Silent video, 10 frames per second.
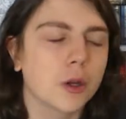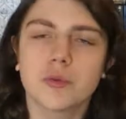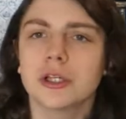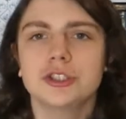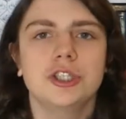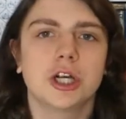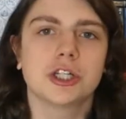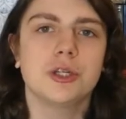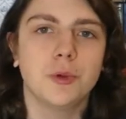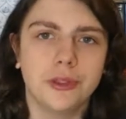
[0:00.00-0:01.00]
Roshni
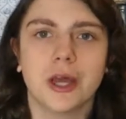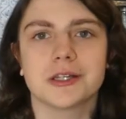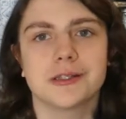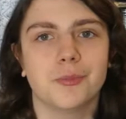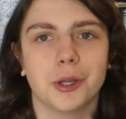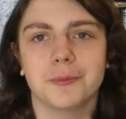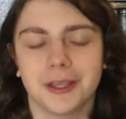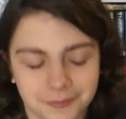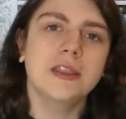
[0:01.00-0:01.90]
Chokshi will not disappoint me.